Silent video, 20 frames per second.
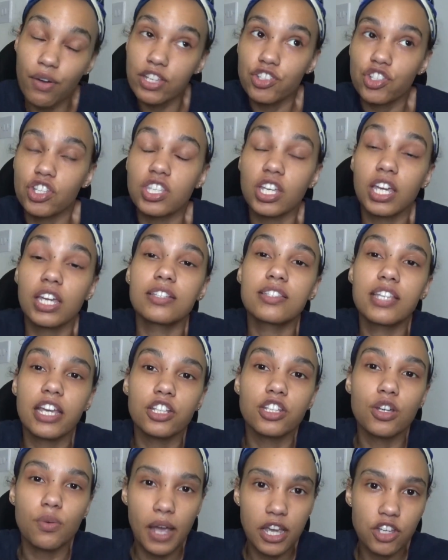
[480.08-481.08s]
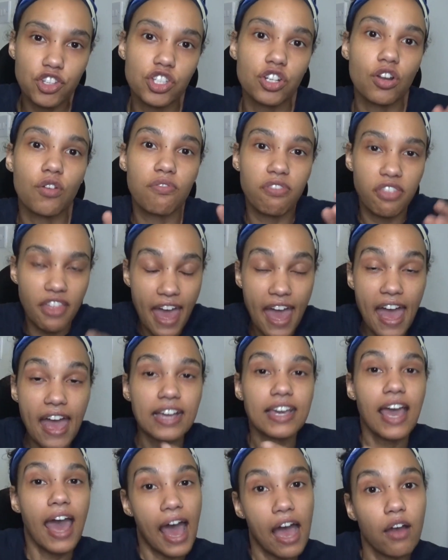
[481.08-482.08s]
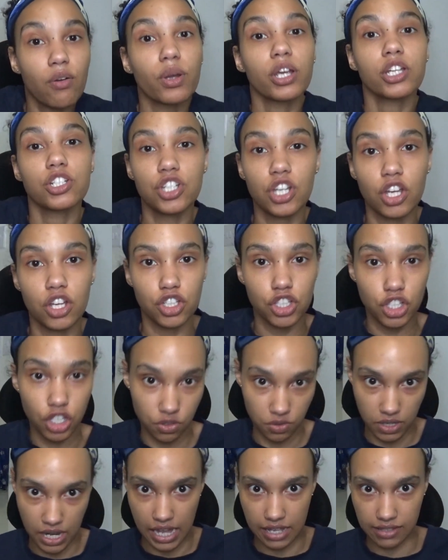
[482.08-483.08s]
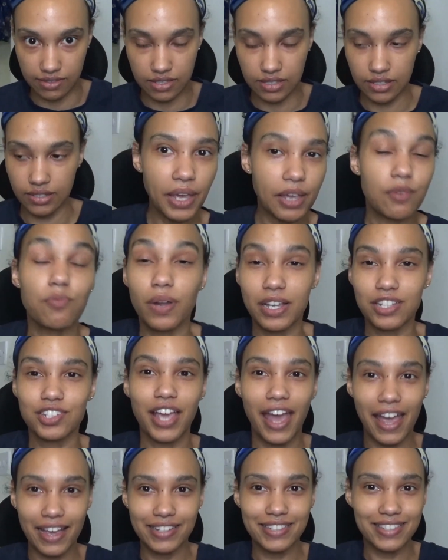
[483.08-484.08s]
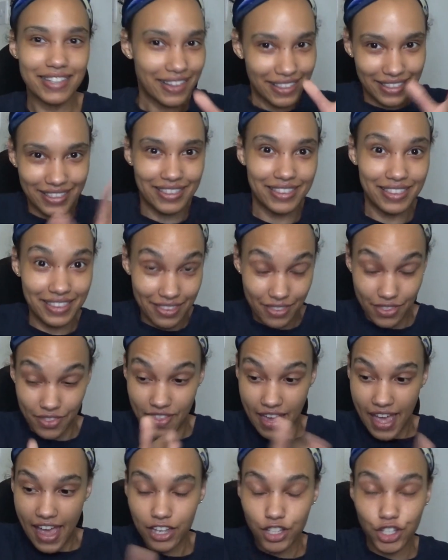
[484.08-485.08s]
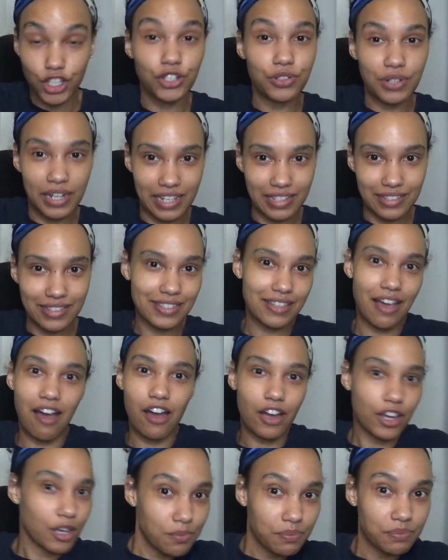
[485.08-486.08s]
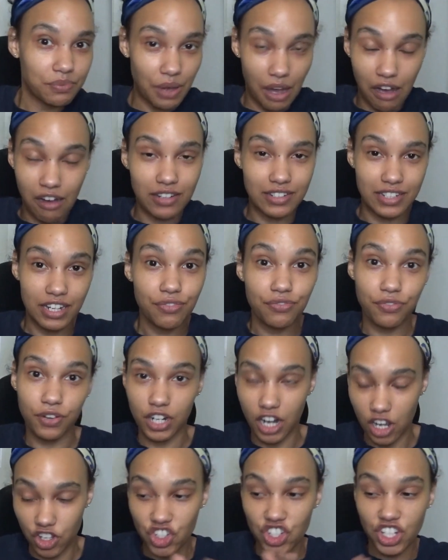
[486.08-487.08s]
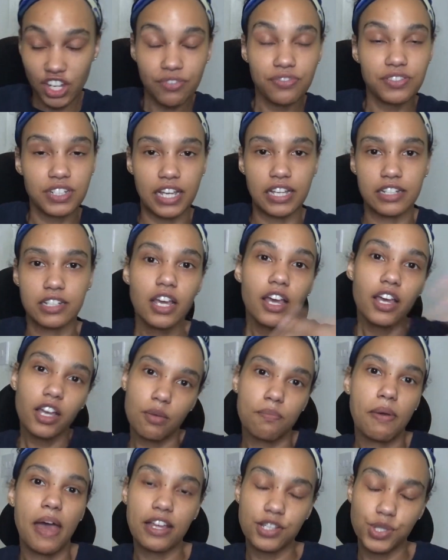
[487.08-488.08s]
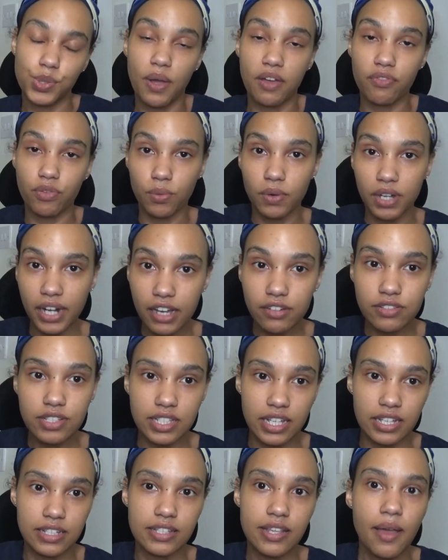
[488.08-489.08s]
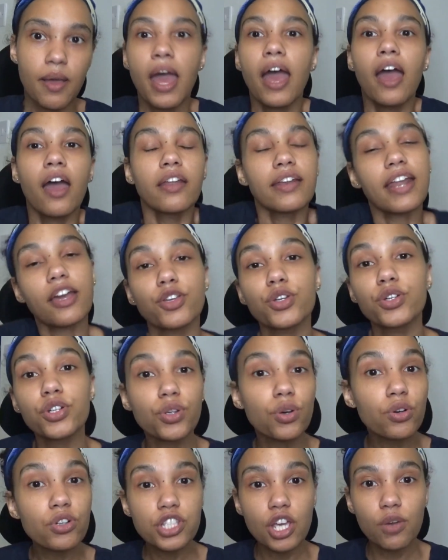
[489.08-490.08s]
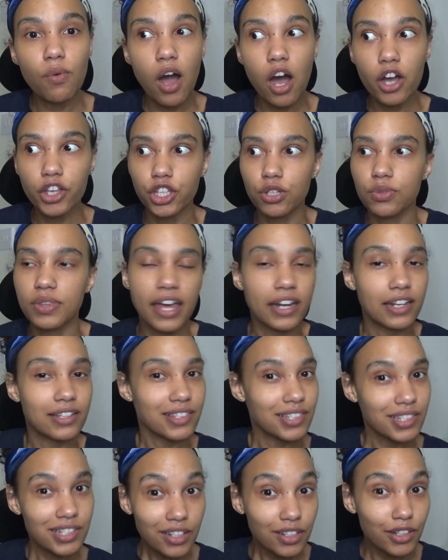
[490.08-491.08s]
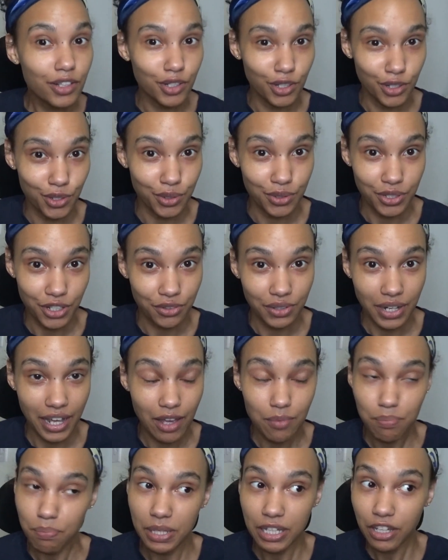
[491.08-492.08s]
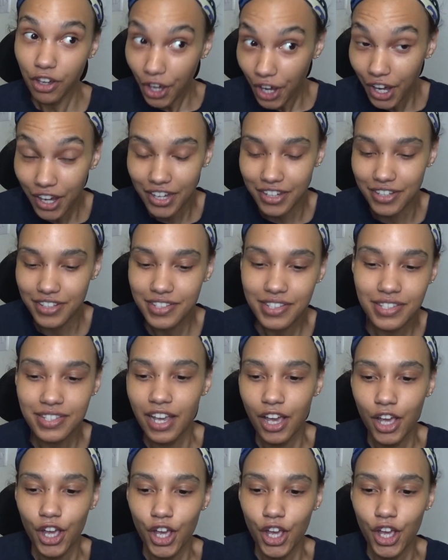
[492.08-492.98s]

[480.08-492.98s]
is just a continuation of their character unit. In which case, their units are different, are shifted compared to everyone else's. Now, you could also argue that it's still a new unit, because